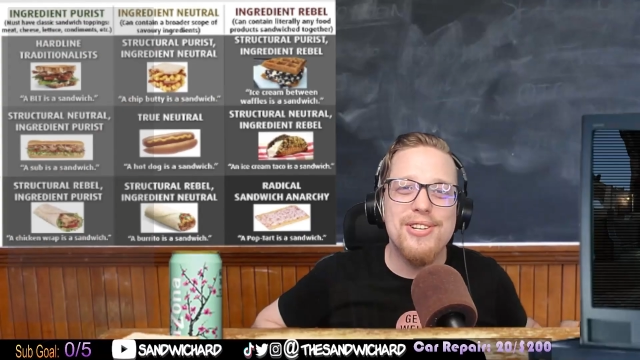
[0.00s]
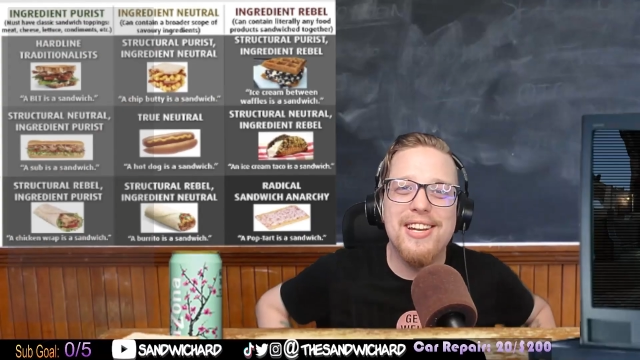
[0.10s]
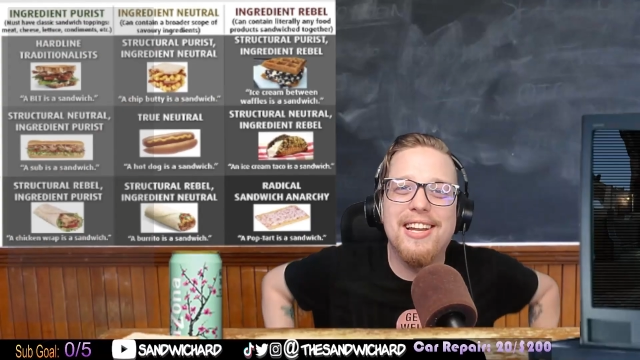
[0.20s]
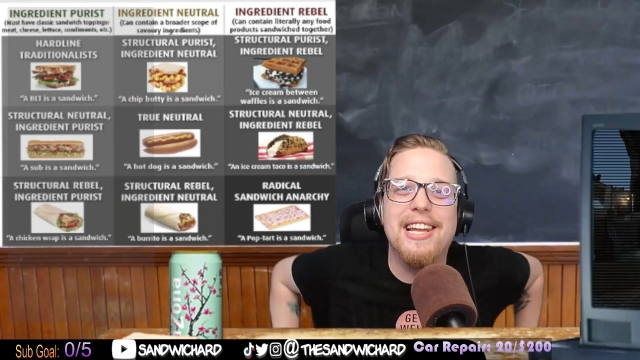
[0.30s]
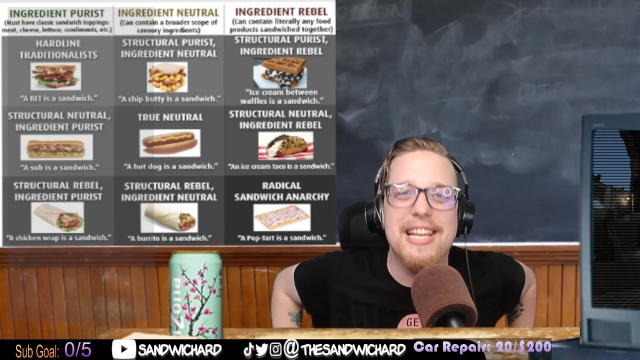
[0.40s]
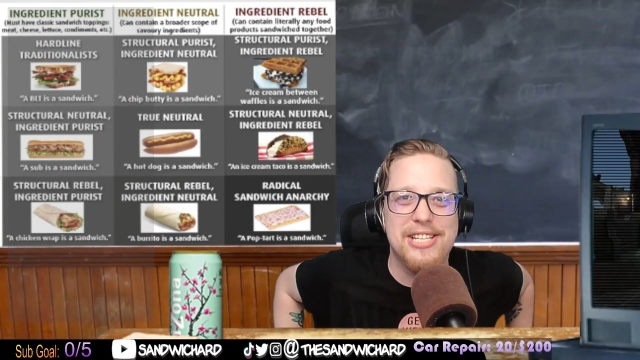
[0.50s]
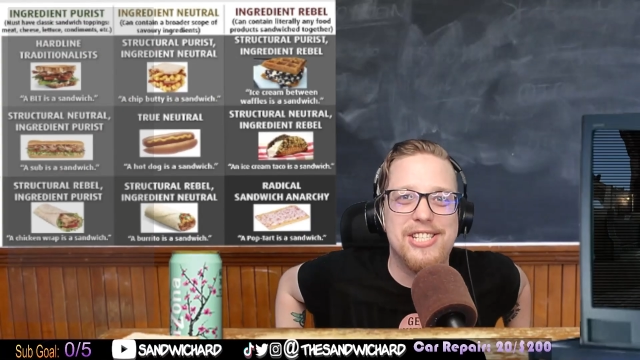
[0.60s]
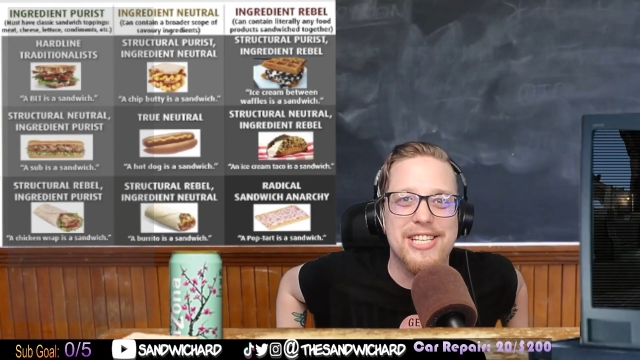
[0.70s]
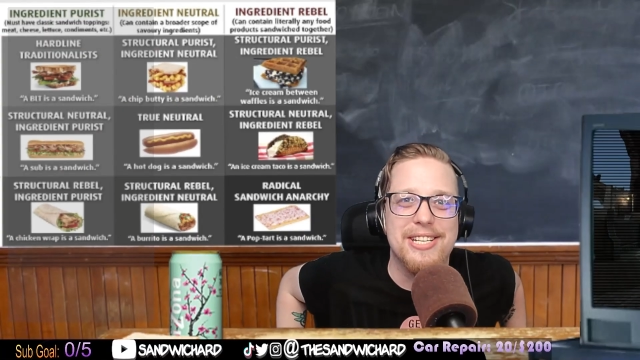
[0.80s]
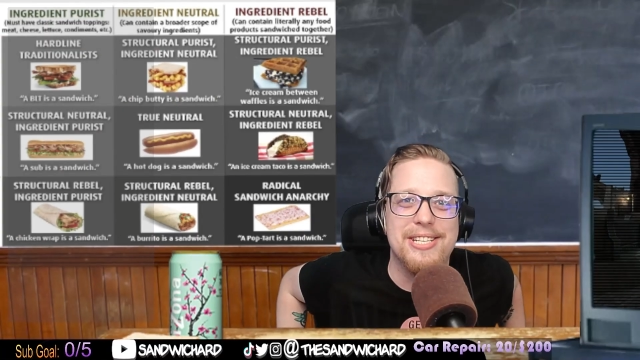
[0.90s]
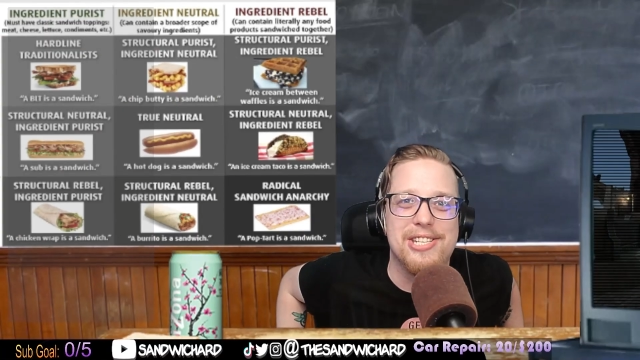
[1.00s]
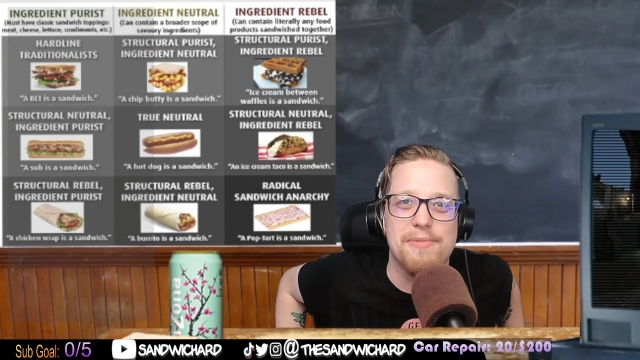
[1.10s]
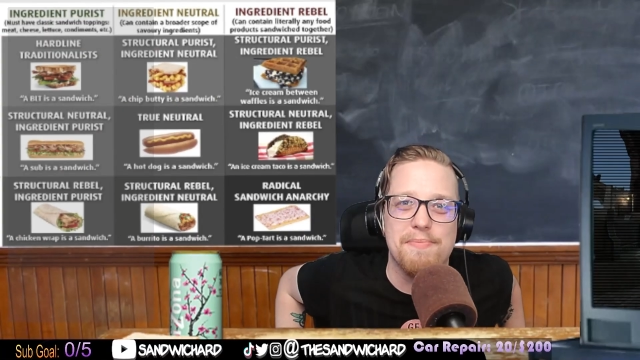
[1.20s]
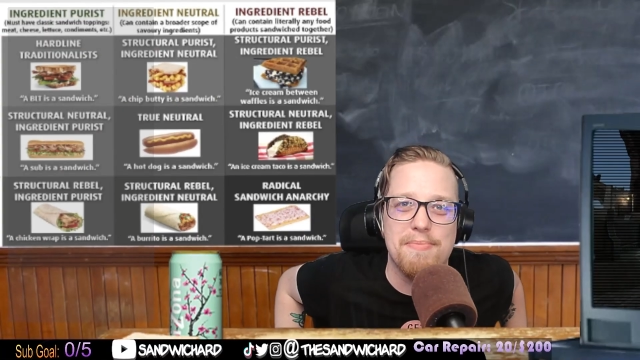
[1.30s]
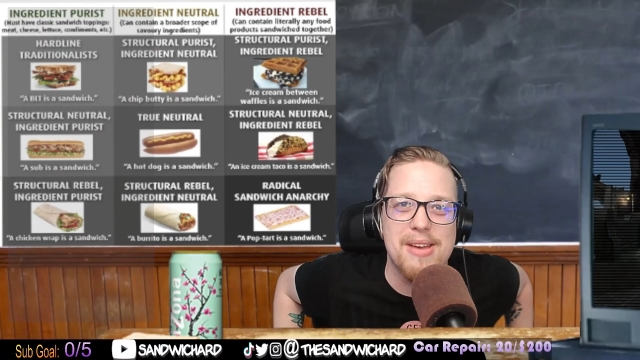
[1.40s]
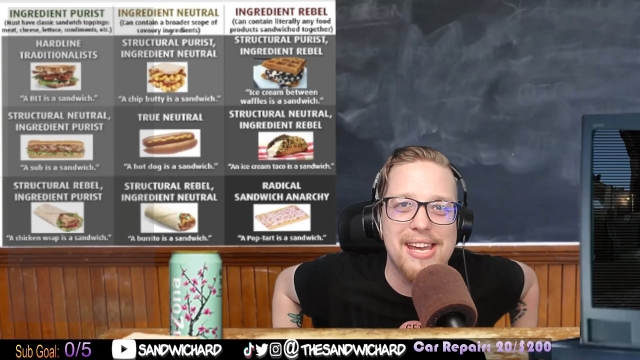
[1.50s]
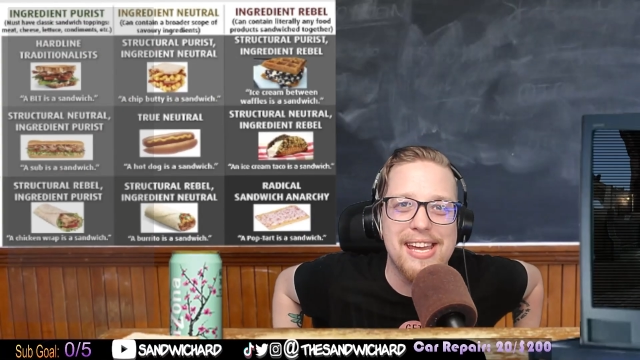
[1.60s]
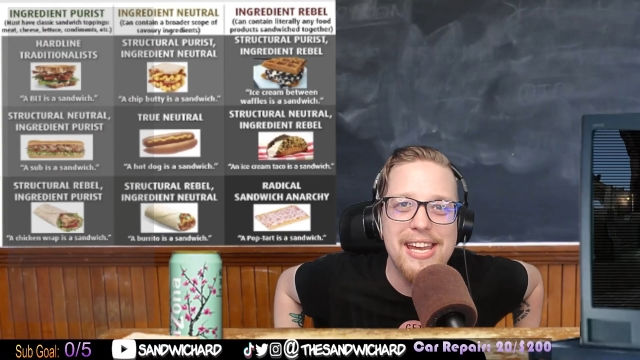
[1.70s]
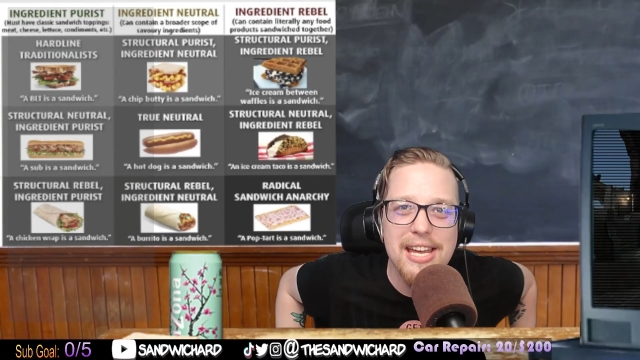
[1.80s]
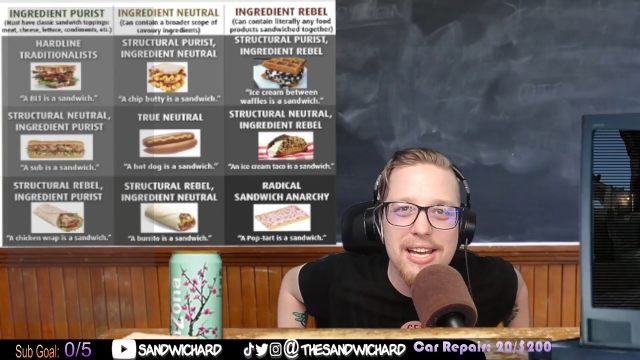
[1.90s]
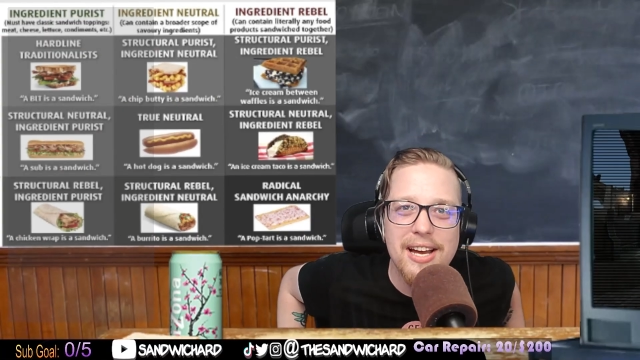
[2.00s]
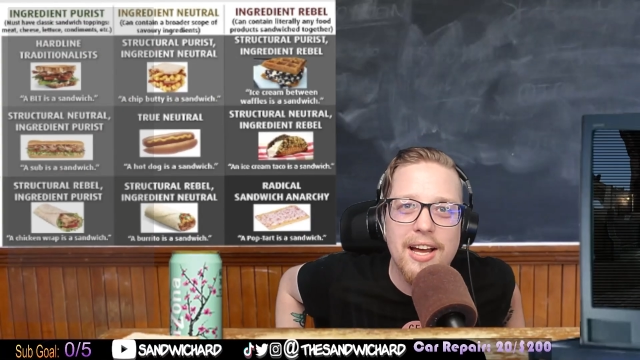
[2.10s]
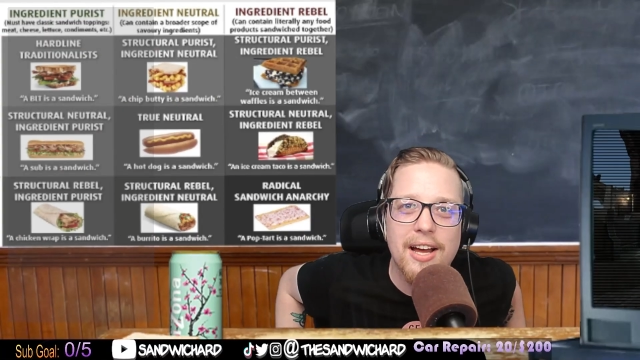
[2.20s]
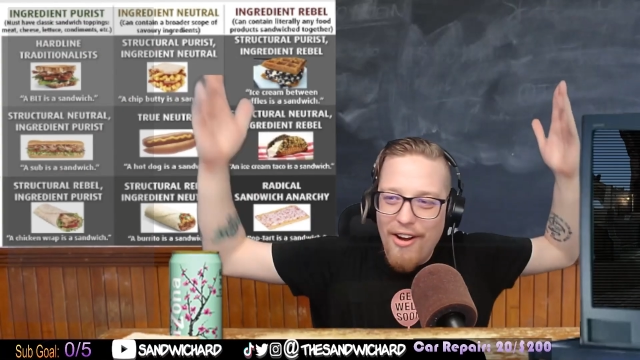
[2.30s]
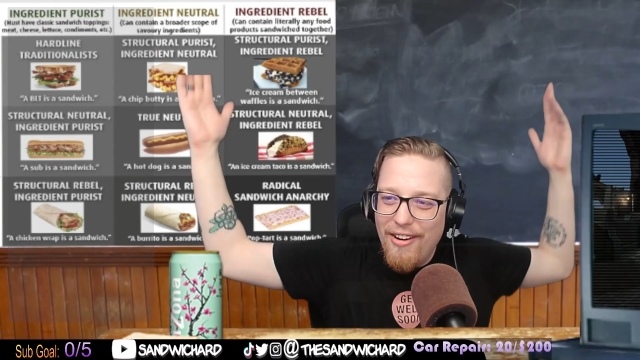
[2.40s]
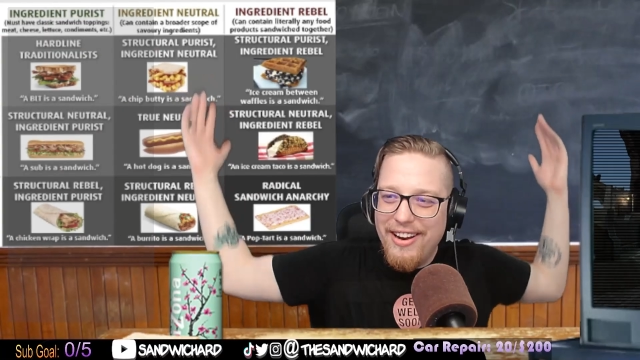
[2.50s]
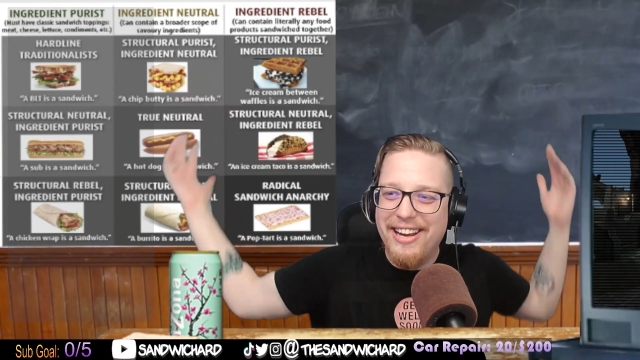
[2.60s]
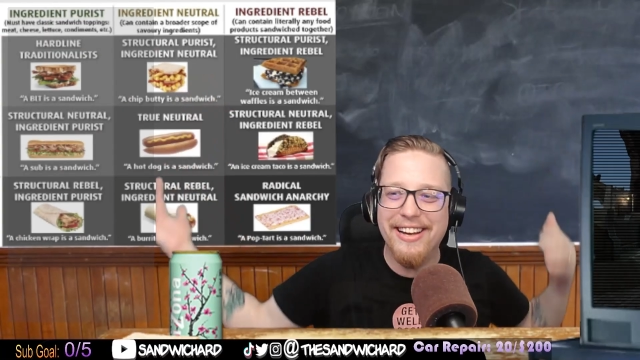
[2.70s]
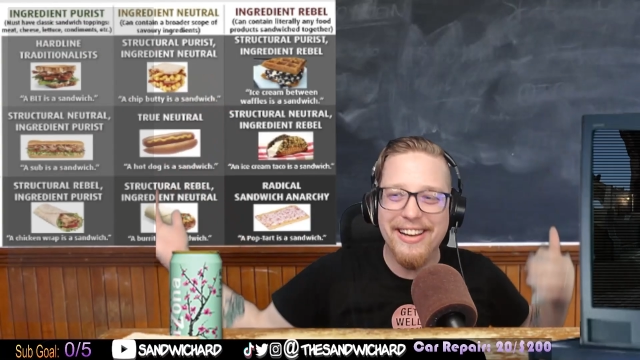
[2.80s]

You shouldn't listen to me. What are